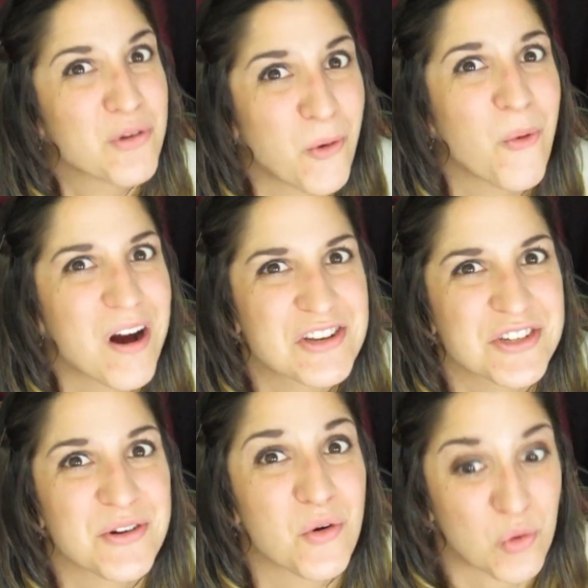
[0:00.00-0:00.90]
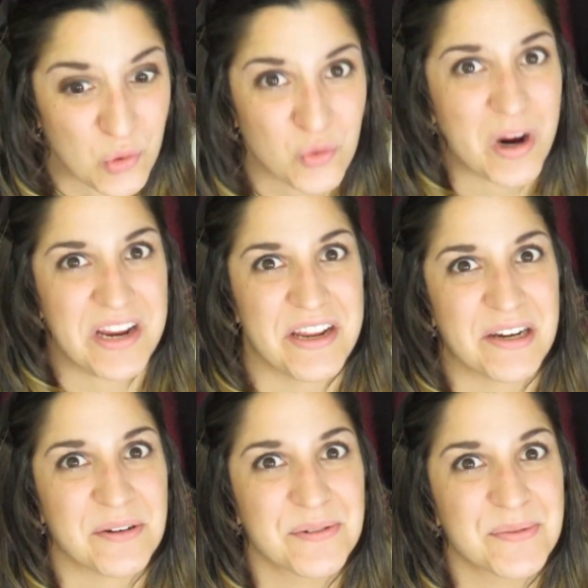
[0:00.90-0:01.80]
that you go watch it
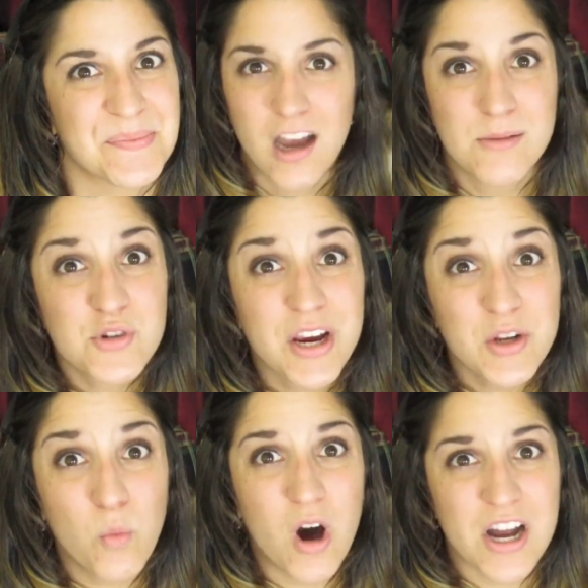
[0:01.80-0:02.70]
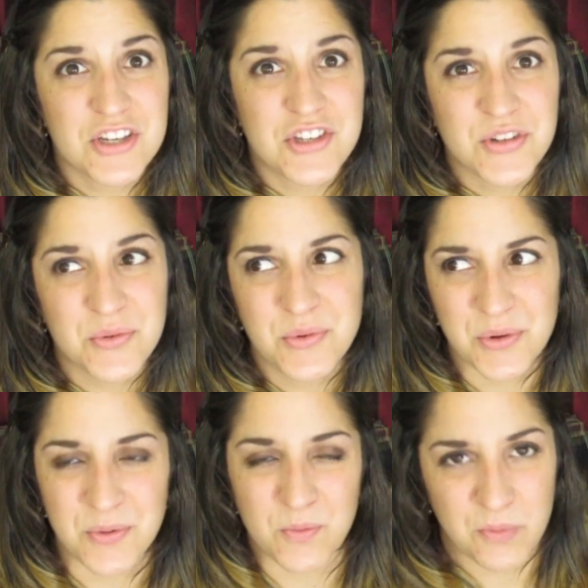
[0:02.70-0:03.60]
right now. I'm trying to watch
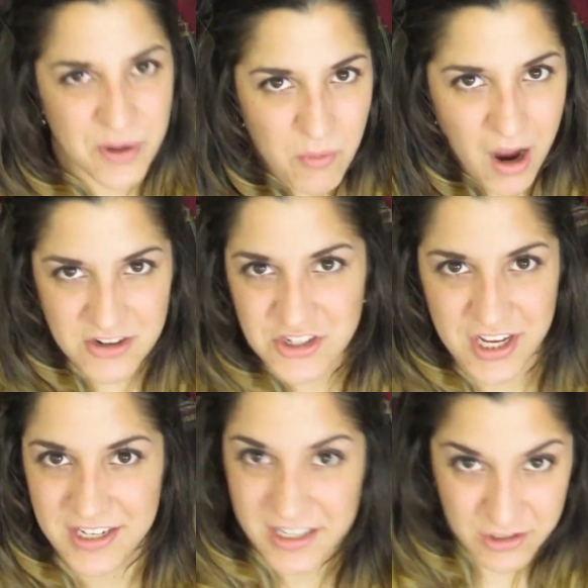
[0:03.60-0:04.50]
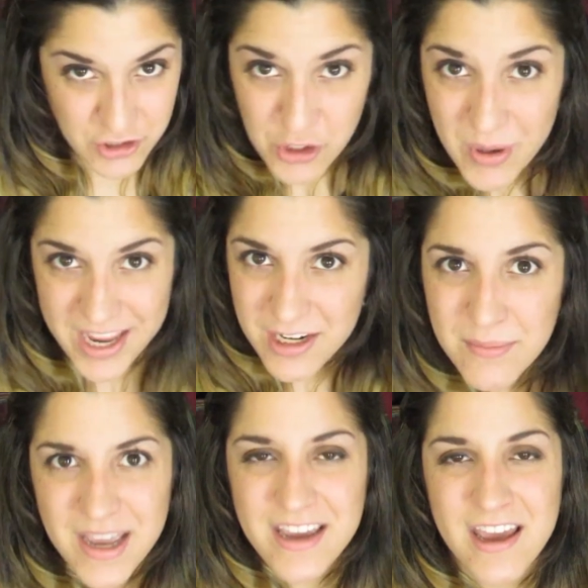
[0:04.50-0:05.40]
or rewatch a new
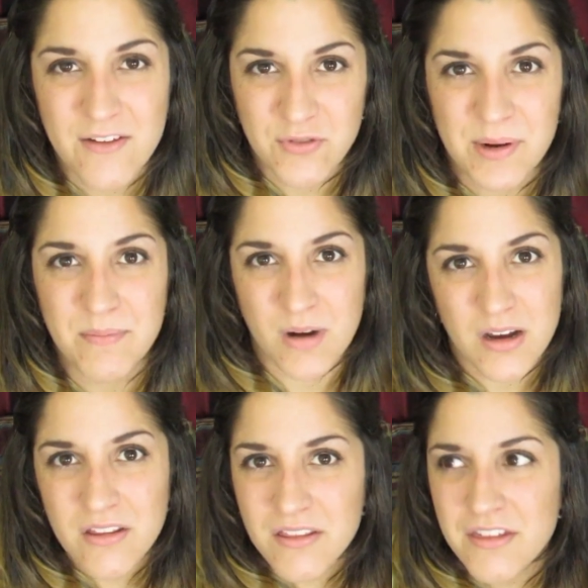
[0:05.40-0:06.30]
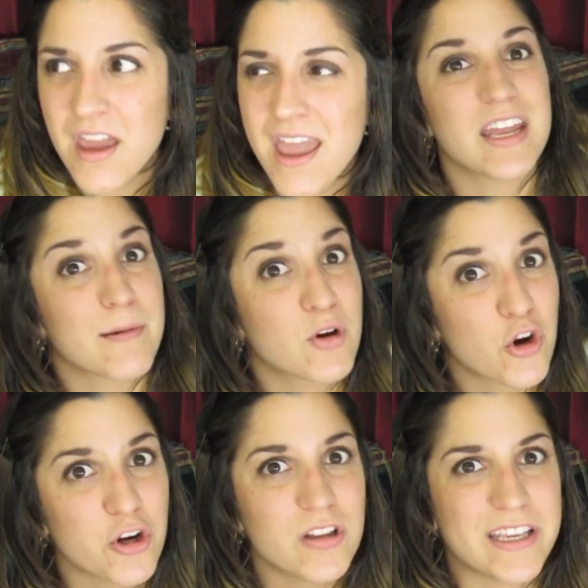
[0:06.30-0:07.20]
anime every month, and
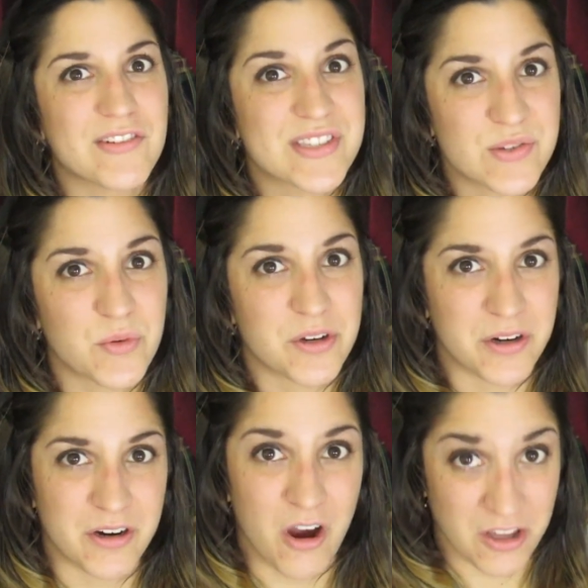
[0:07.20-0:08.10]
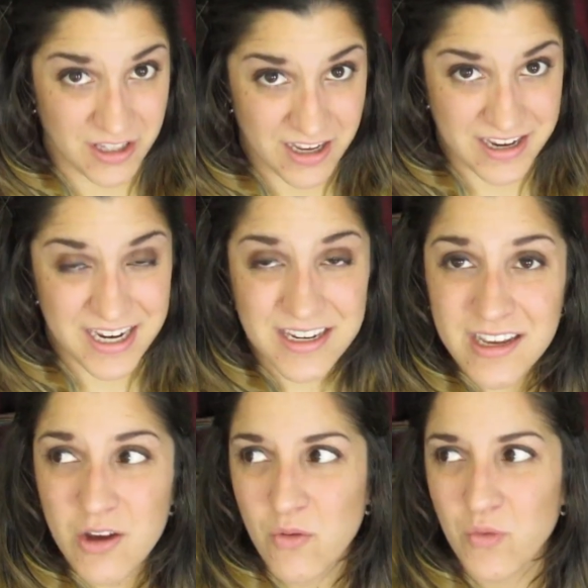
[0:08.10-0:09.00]
I'm currently on Sword Art
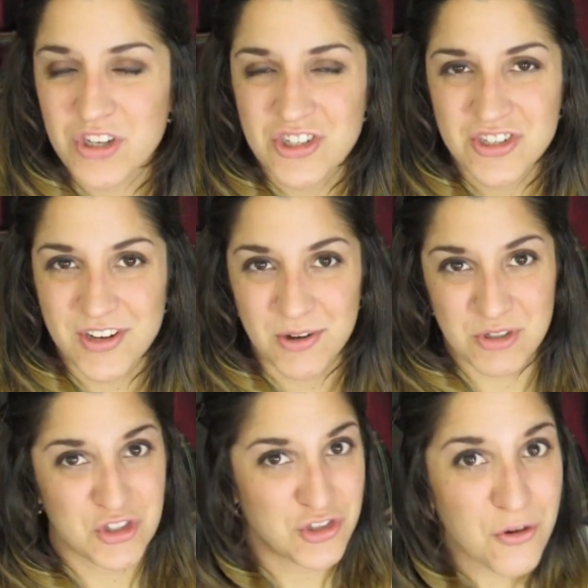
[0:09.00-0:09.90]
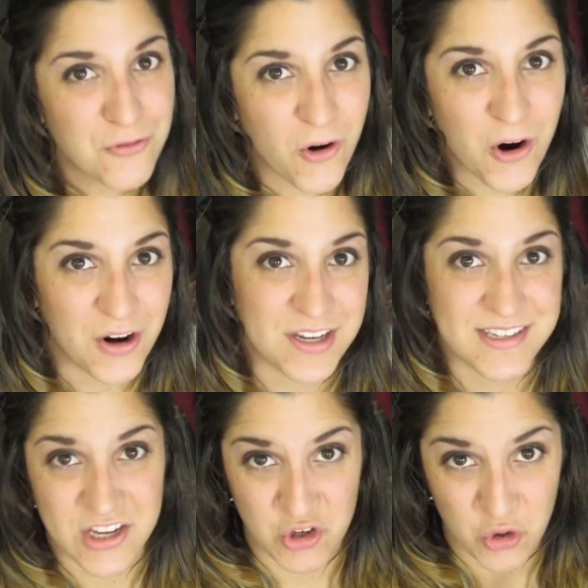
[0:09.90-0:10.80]
Online, which so
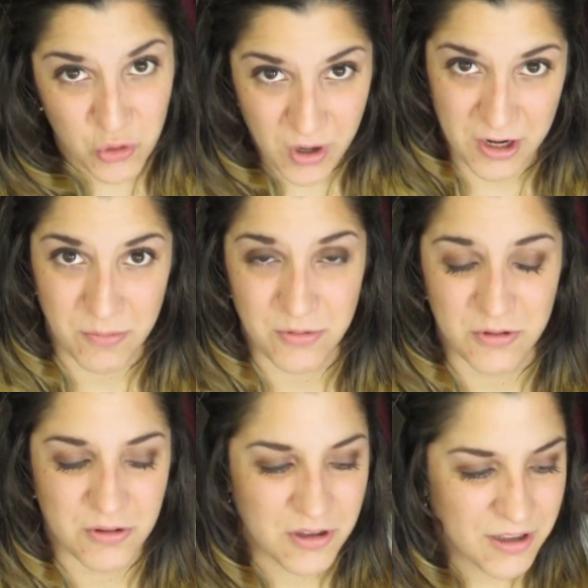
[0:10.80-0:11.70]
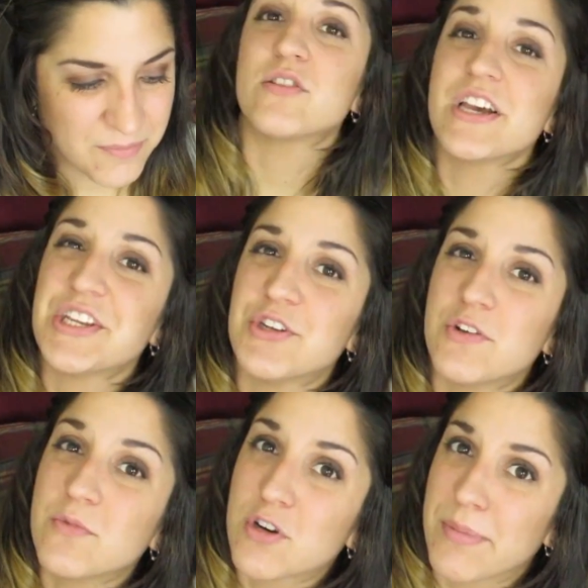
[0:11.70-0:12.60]
far is incredible. So I'll
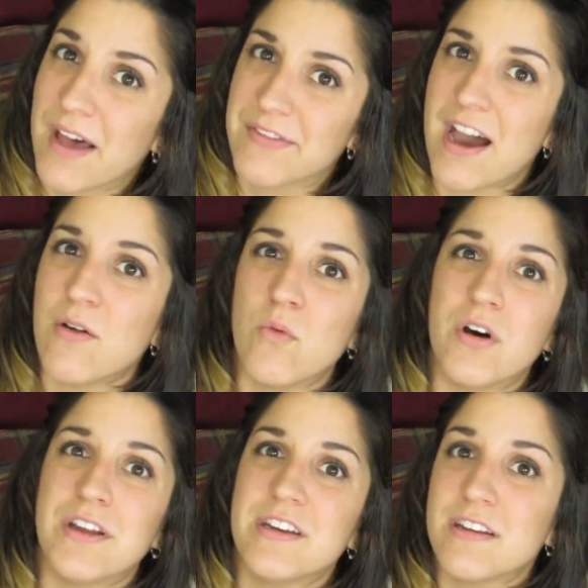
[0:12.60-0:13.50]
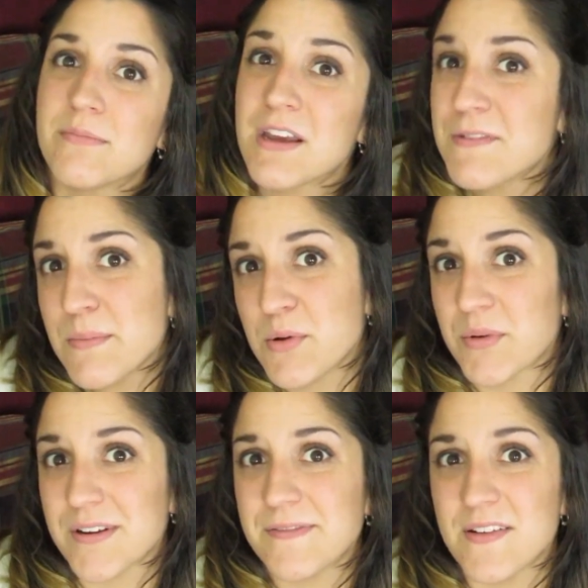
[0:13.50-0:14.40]
let you know more about that one in my
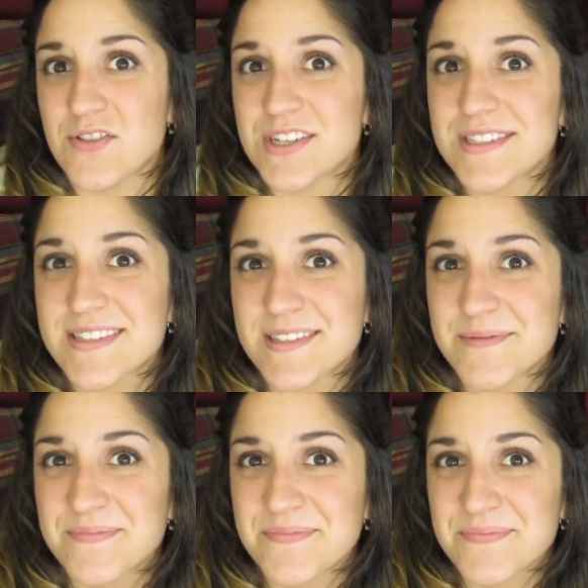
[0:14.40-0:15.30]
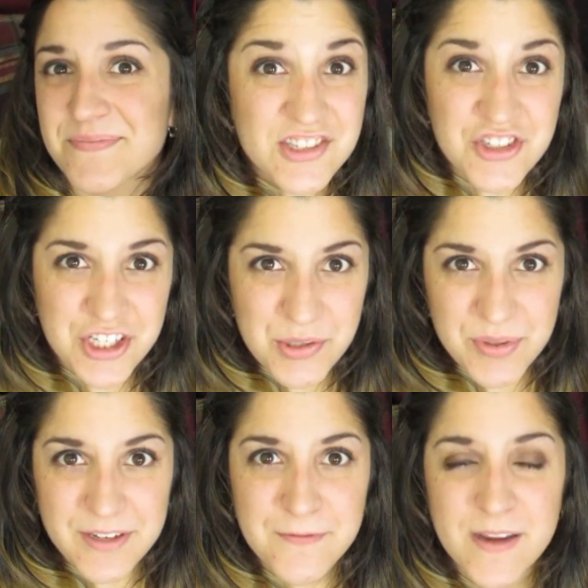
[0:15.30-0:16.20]
February favorites. My next
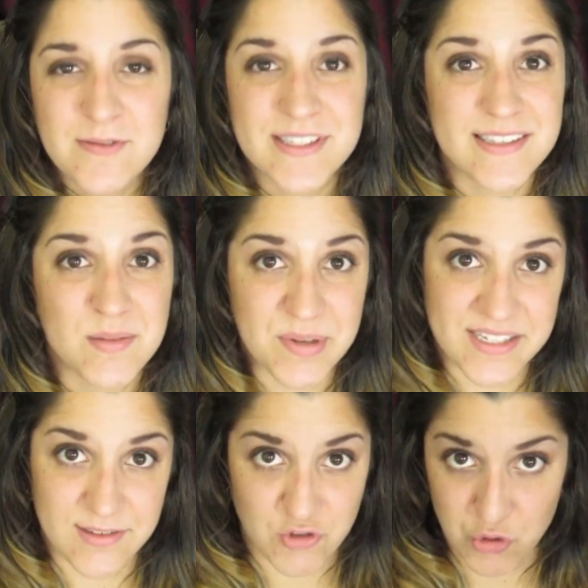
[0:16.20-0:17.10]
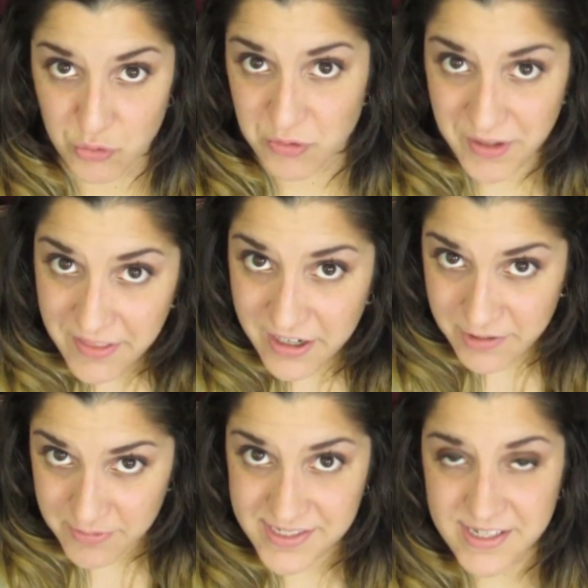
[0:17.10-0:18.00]
January favorites is a piece of
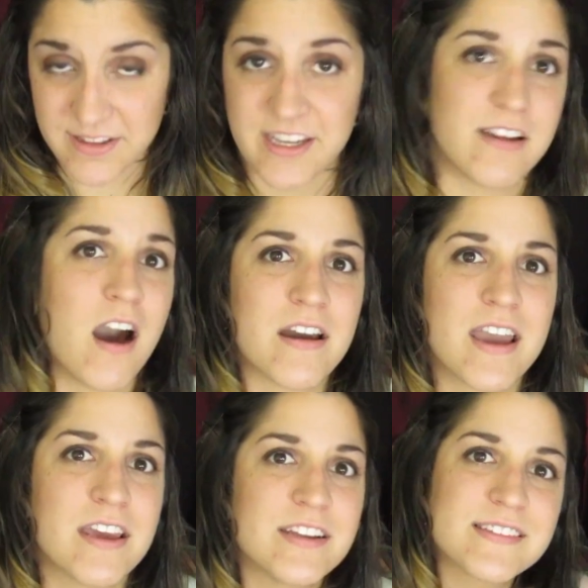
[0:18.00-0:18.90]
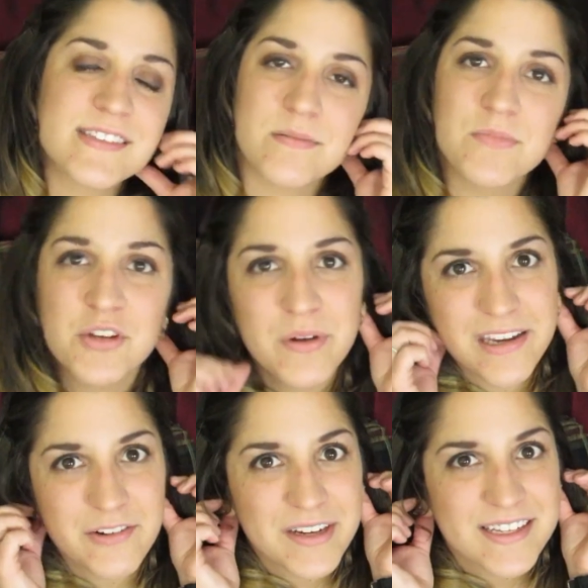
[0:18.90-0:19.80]
jewelry that I recently got, and it's some
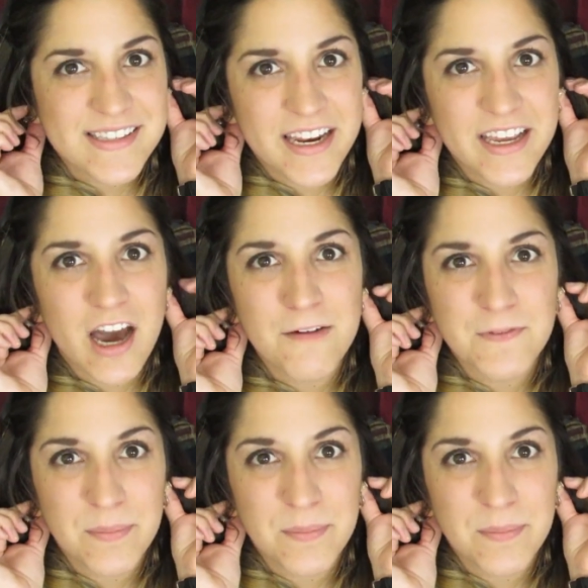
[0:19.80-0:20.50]
new earrings that I